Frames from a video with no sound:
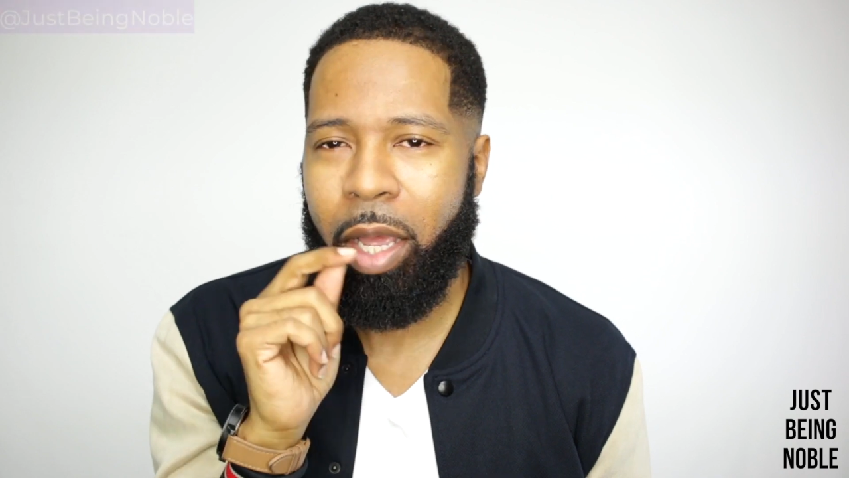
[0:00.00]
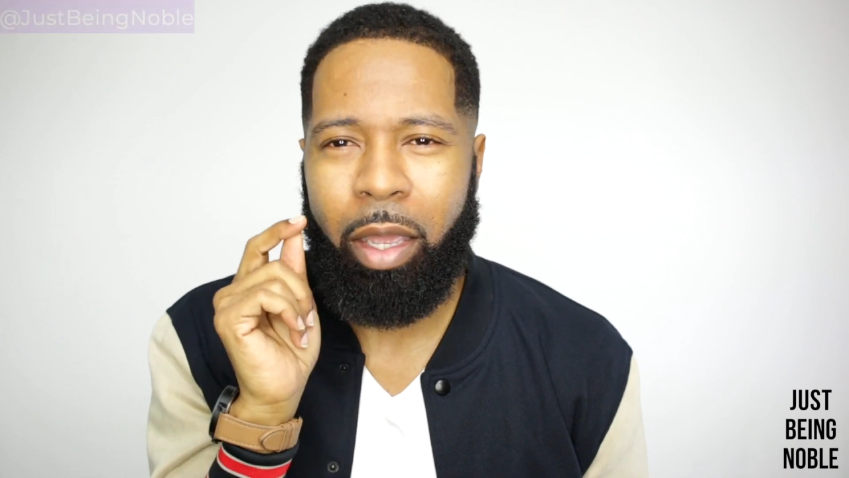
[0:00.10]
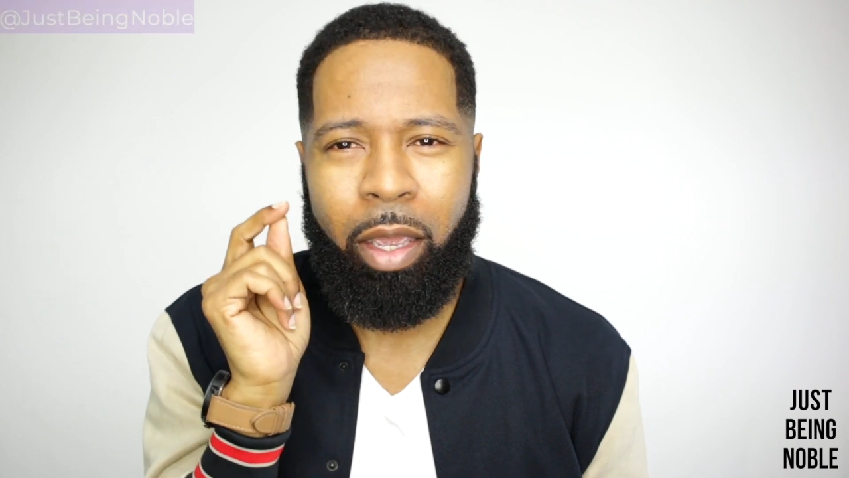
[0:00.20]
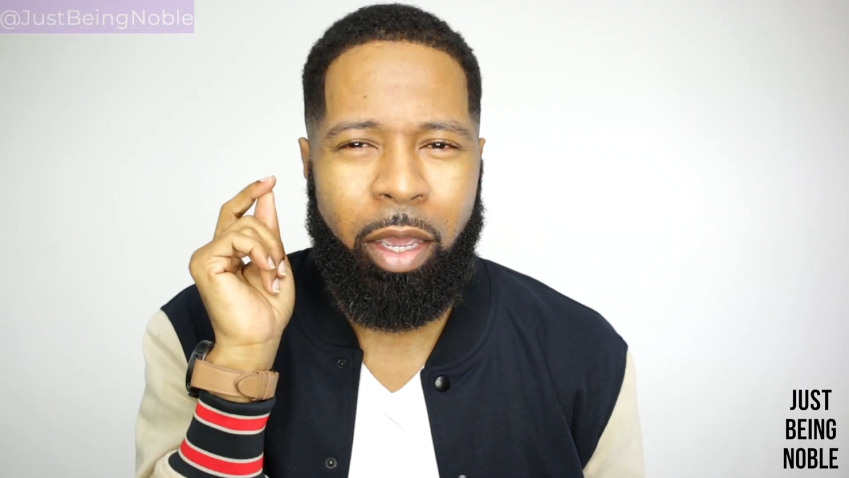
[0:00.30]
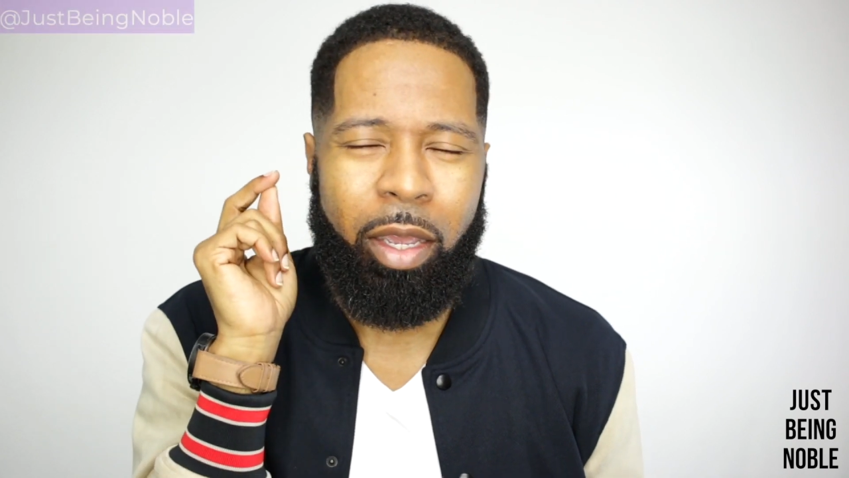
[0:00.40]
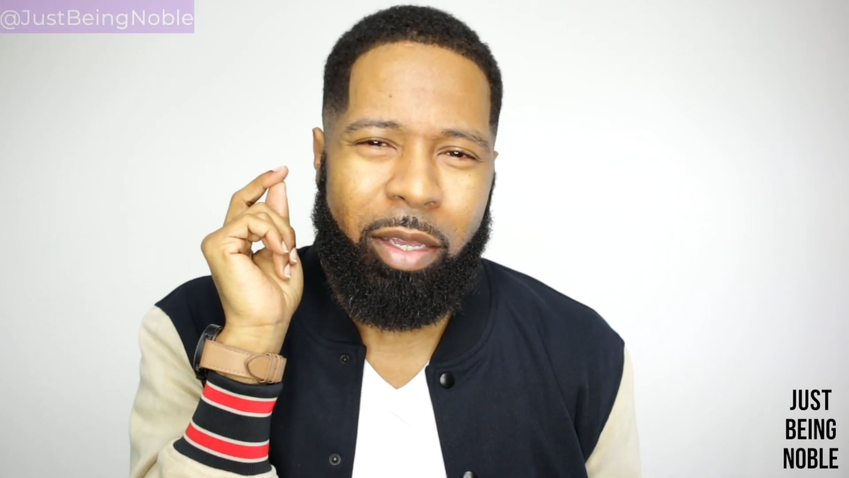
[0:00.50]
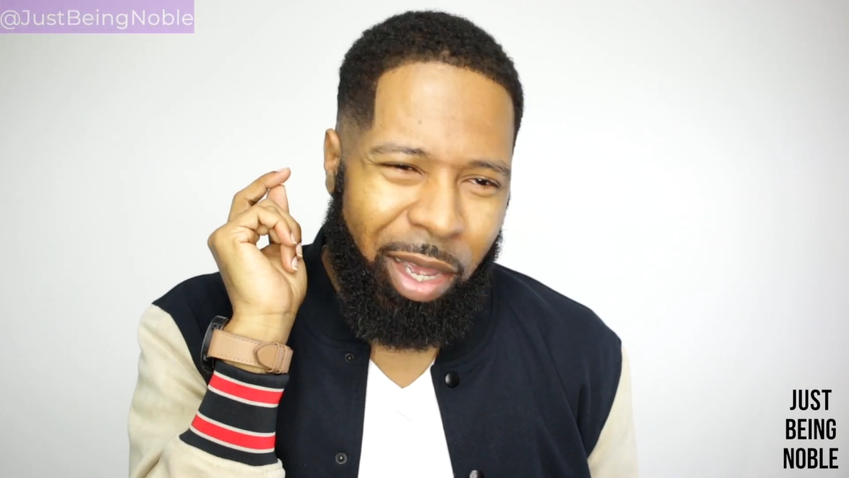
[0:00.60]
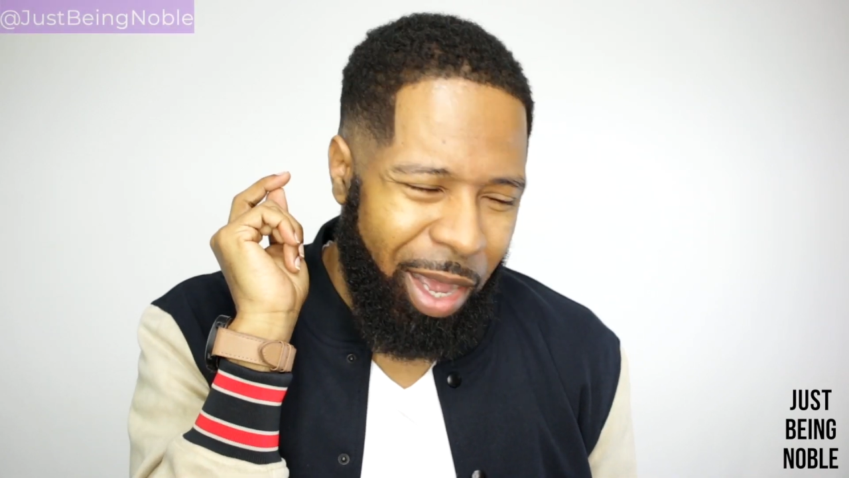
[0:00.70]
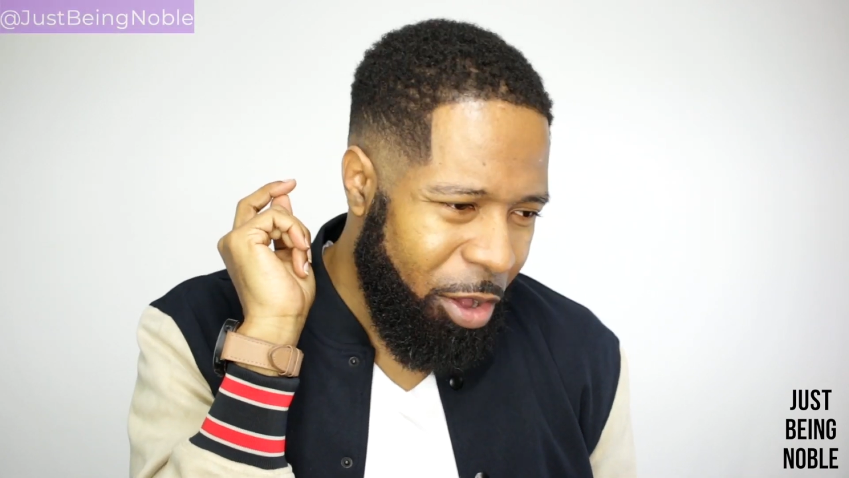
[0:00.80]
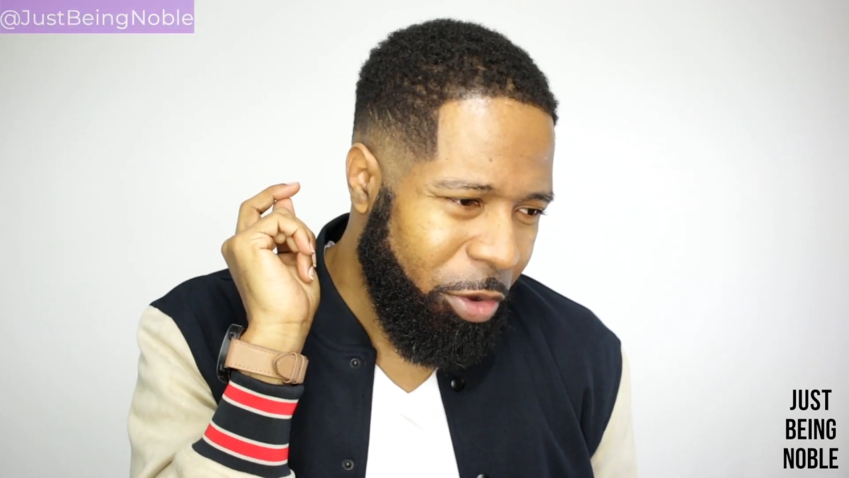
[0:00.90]
Like,
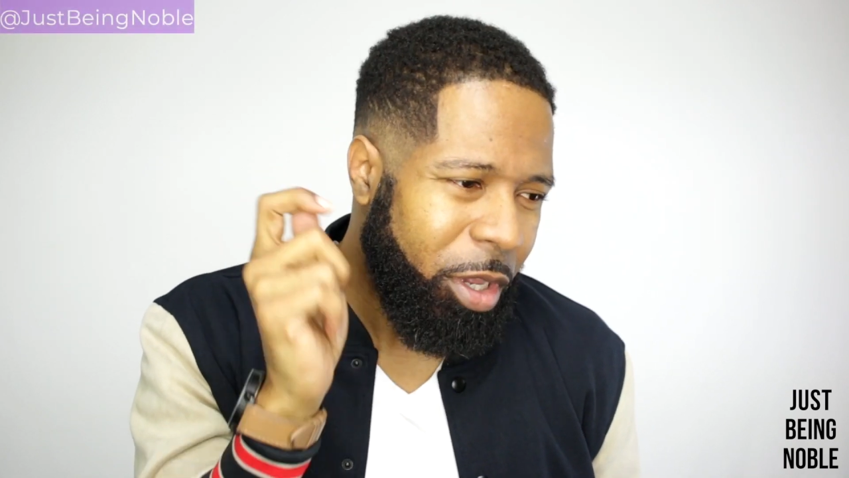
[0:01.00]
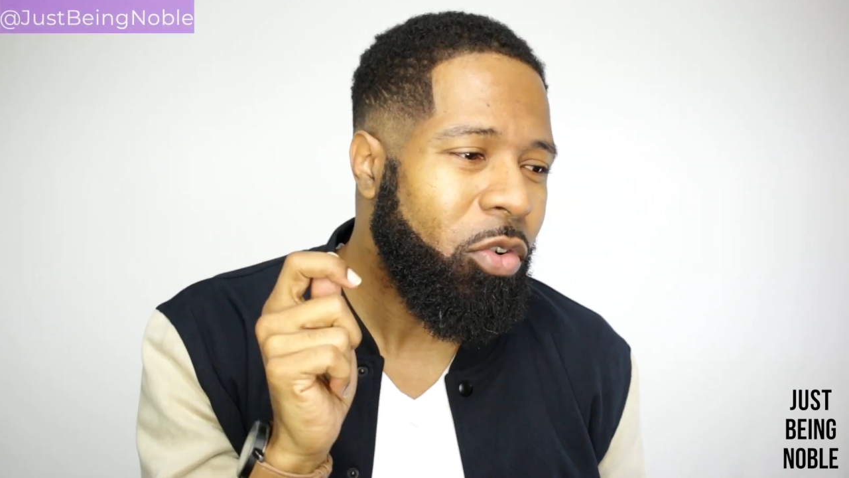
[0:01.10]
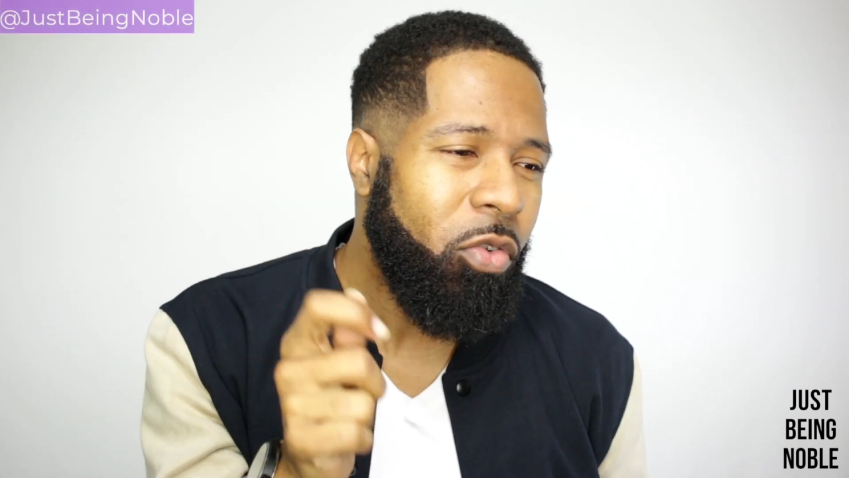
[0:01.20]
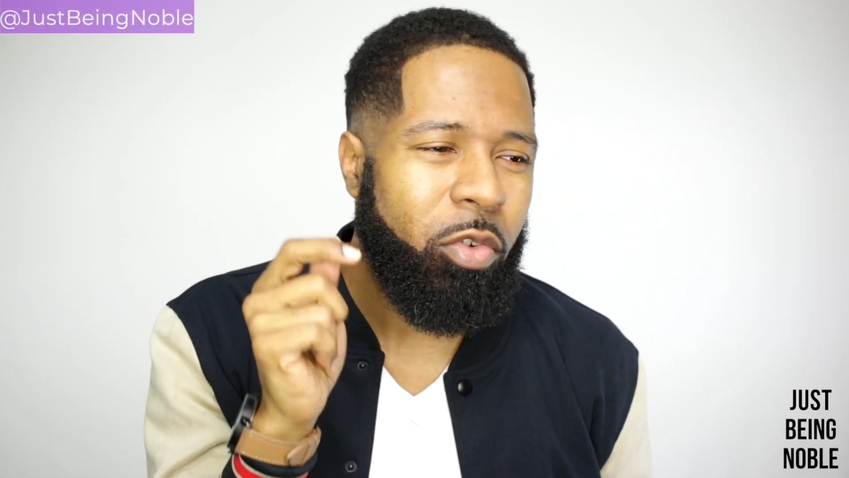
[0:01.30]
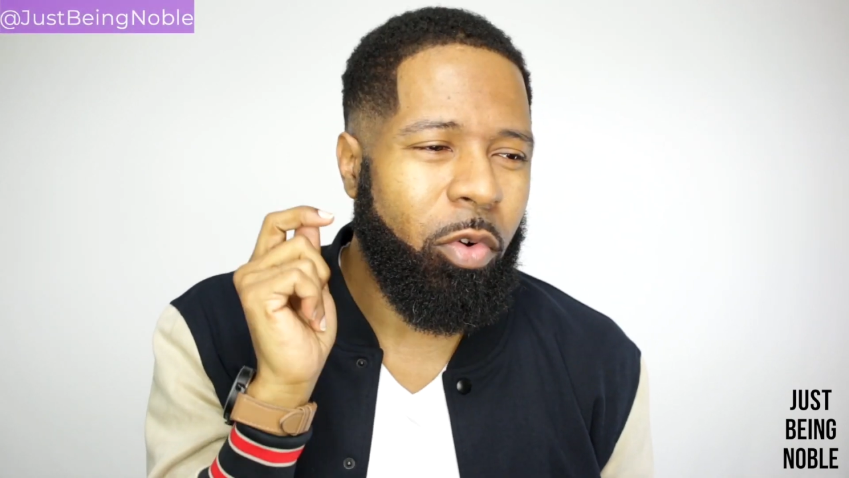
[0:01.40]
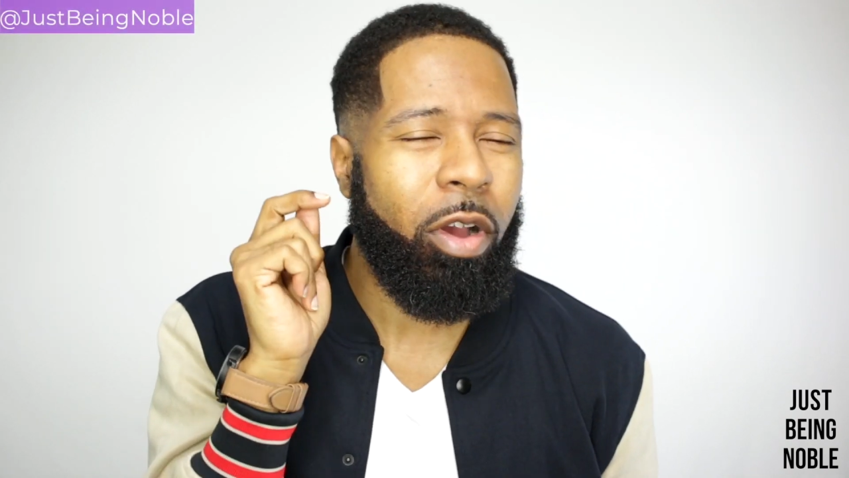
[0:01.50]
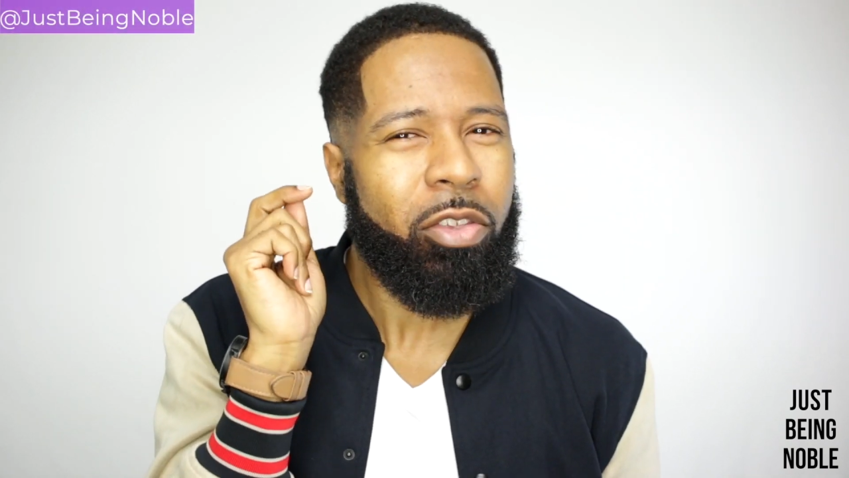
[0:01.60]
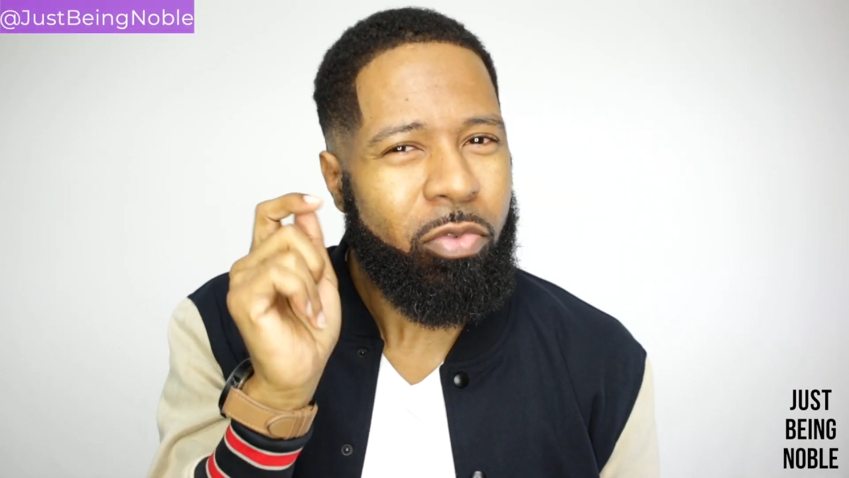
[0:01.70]
I don't care who you are.